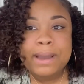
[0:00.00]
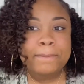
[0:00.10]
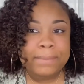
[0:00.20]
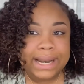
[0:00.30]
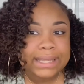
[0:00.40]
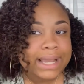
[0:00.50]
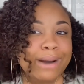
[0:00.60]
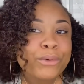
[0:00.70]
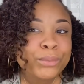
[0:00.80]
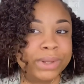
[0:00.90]
but I think I
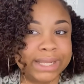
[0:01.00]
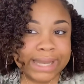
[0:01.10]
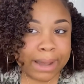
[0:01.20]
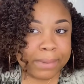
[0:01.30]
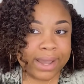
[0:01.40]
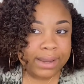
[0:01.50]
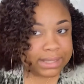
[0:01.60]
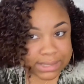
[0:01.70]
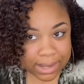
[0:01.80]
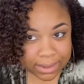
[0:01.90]
would really dye my hair this
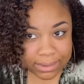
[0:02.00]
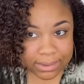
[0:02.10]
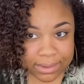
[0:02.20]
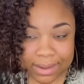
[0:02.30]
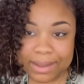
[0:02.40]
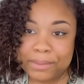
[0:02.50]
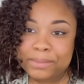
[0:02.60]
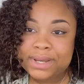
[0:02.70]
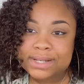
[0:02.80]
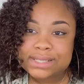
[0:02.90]
color
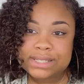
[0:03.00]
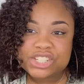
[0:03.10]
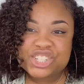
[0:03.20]
because it's just